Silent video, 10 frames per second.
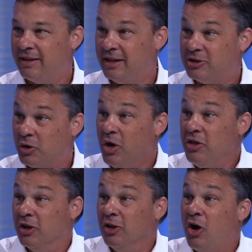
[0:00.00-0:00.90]
And so
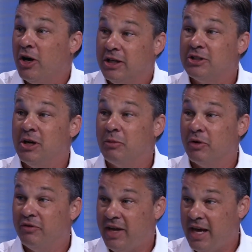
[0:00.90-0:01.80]
the longest number
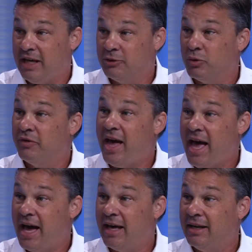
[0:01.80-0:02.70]
of days we've
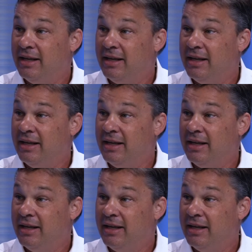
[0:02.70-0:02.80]
had